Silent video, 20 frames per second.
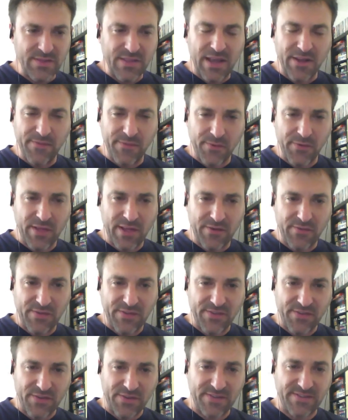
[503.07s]
that for that
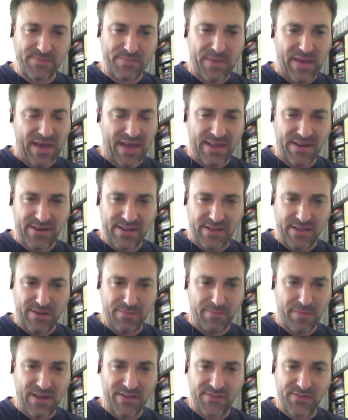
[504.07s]
reason is banned
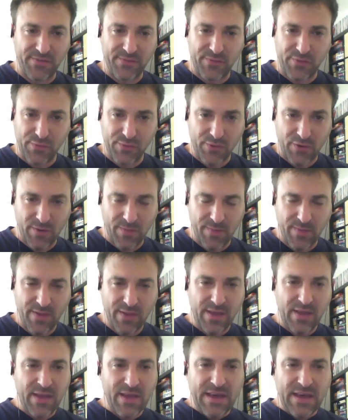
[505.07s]
in much of Europe.
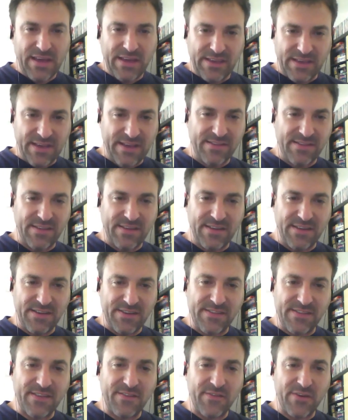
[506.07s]
Yet it
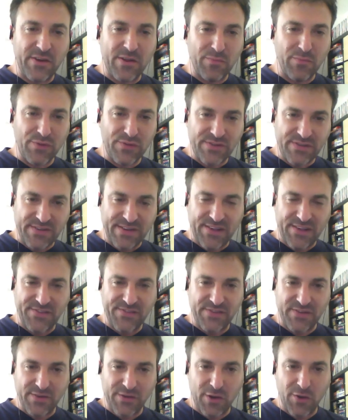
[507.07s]
is the very
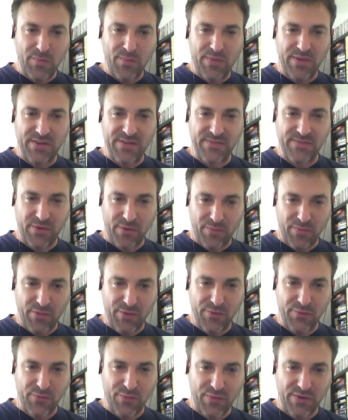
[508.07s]
multinational companies from
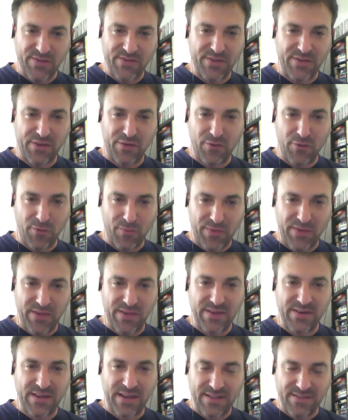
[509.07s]
those Western
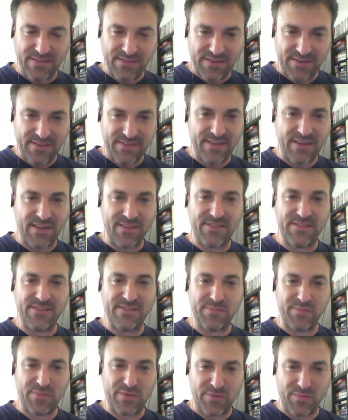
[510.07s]
European countries, such
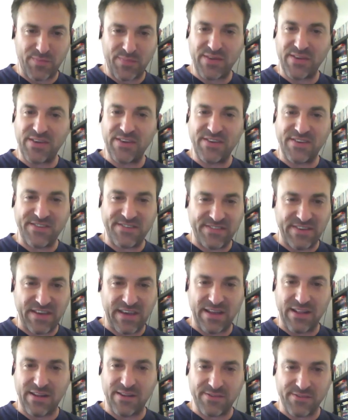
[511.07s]
as BP,
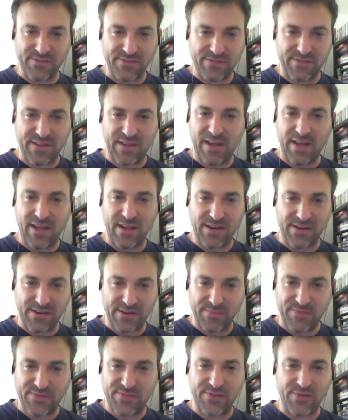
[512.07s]
Shell, Total,
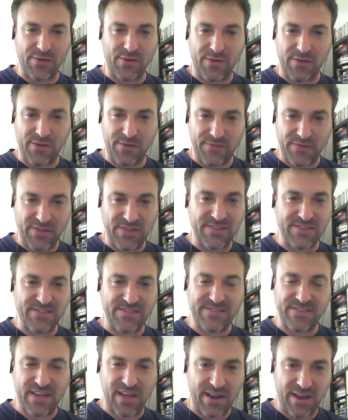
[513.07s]
Repsol,
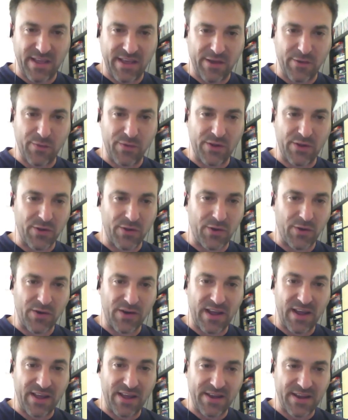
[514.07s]
Wintershall,
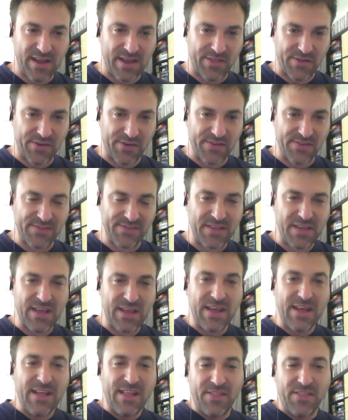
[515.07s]
Equinor, and others,
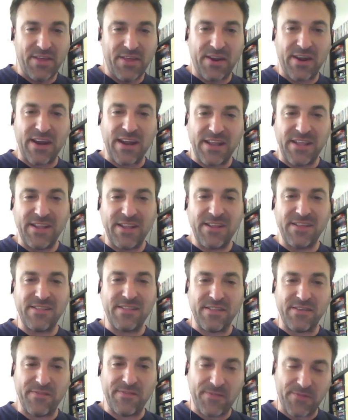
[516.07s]
that are
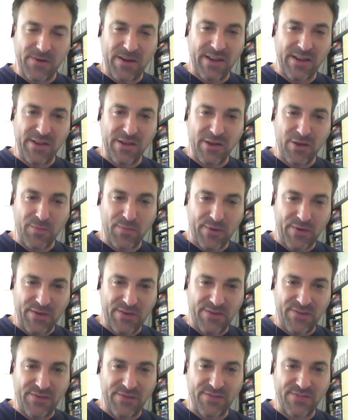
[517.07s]
leading the fracking
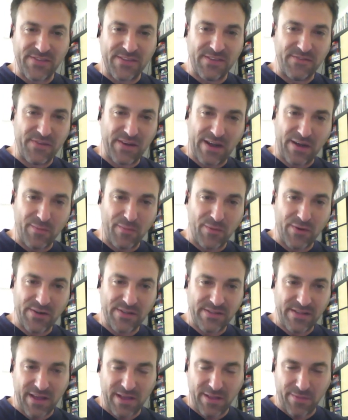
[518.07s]
operations in Vaca
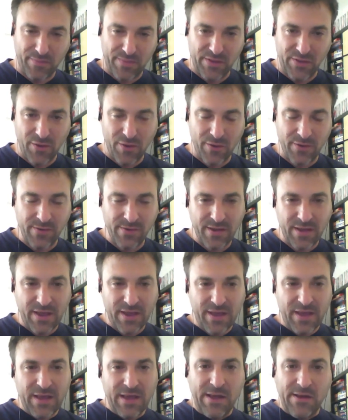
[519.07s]
Muerta and beyond.
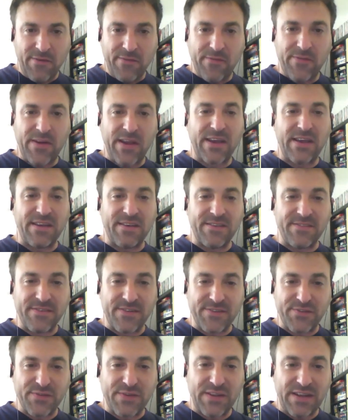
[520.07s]
Fracking is
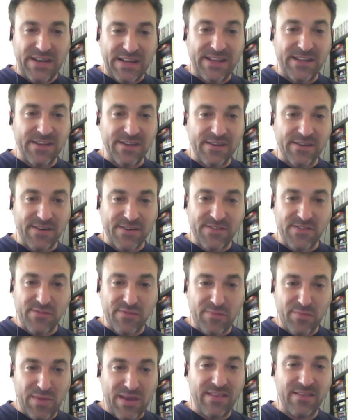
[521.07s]
also a leading cause
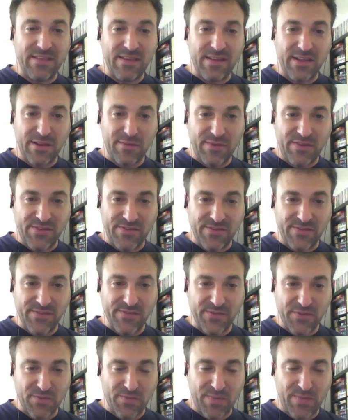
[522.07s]
of methane
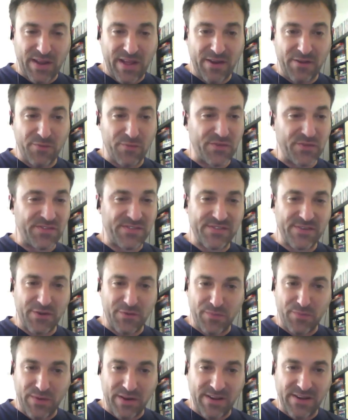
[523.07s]
emissions for the planet, which is
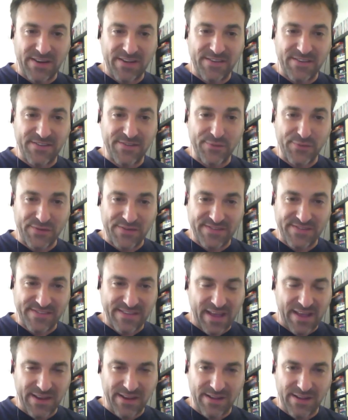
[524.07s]
completely
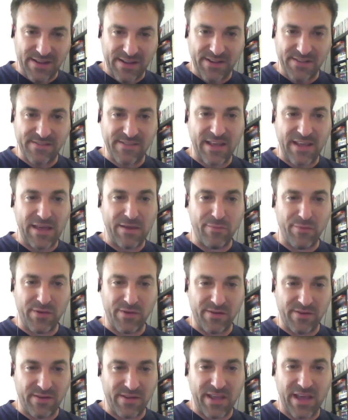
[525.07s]
suicidal at a time
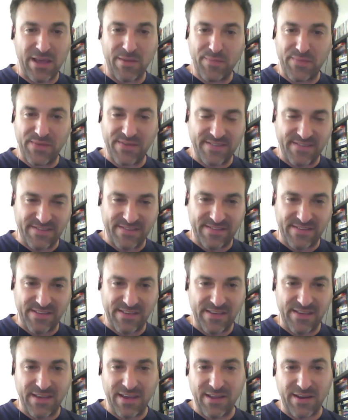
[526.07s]
when the
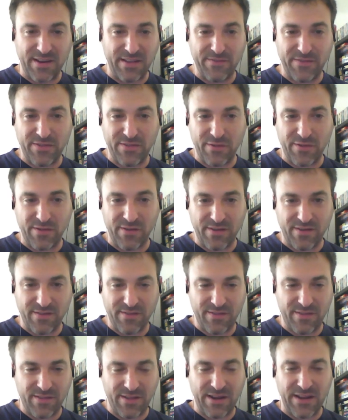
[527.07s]
IPCC and even
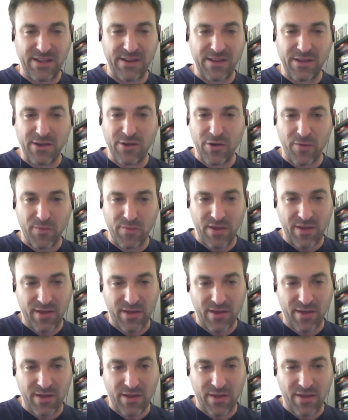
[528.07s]
the leading